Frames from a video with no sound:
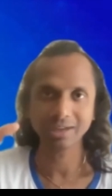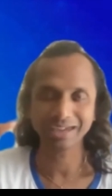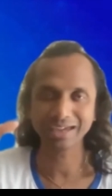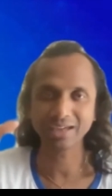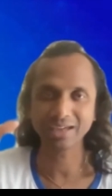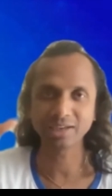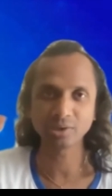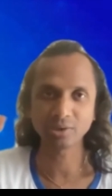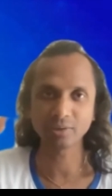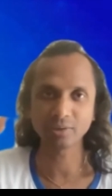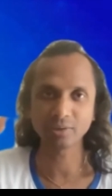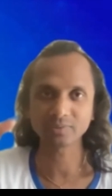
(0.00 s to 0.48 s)

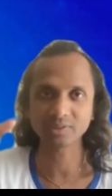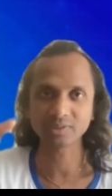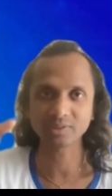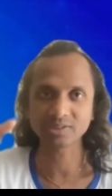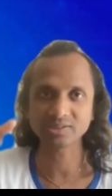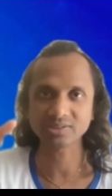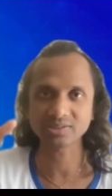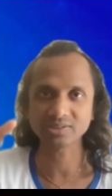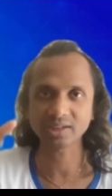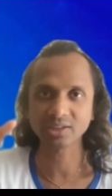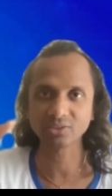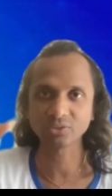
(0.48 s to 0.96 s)
any of
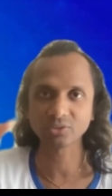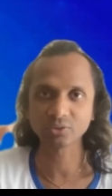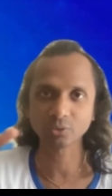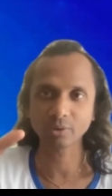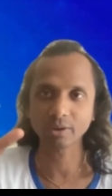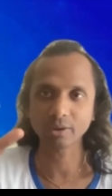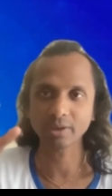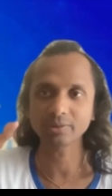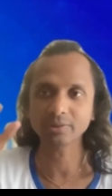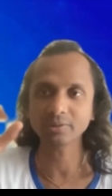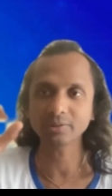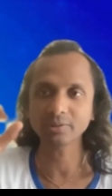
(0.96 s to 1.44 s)
these things
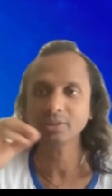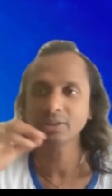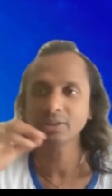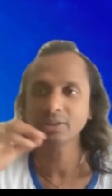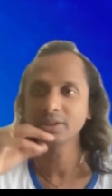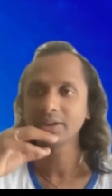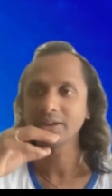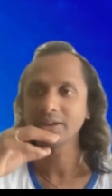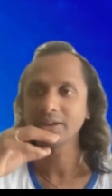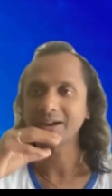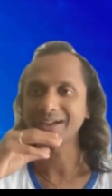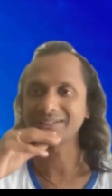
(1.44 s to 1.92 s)
together,
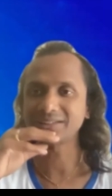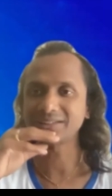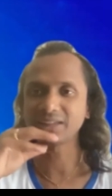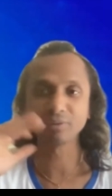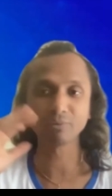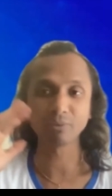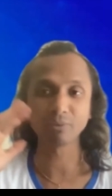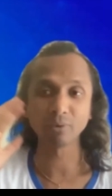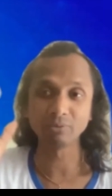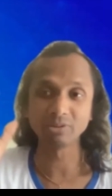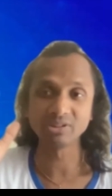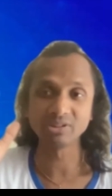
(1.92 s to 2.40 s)
I
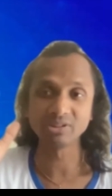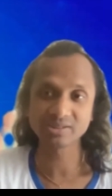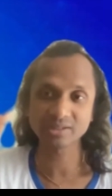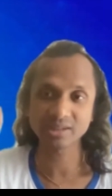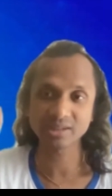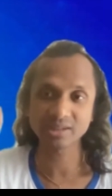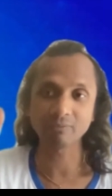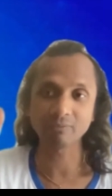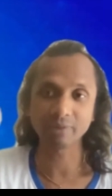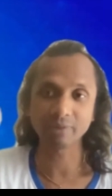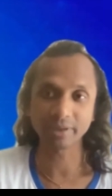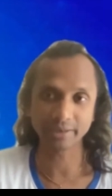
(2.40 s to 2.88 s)
think we will
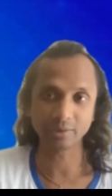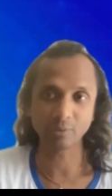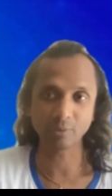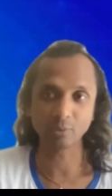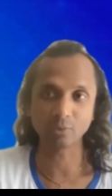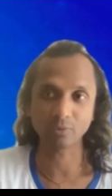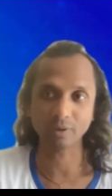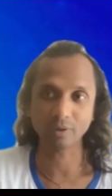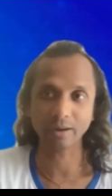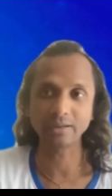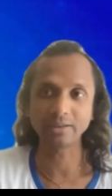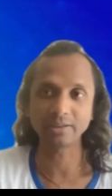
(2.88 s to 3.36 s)
see a very
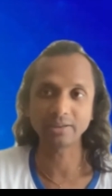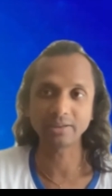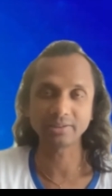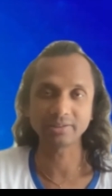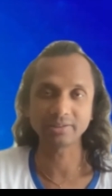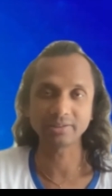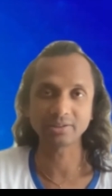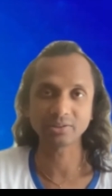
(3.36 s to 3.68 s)
good rally in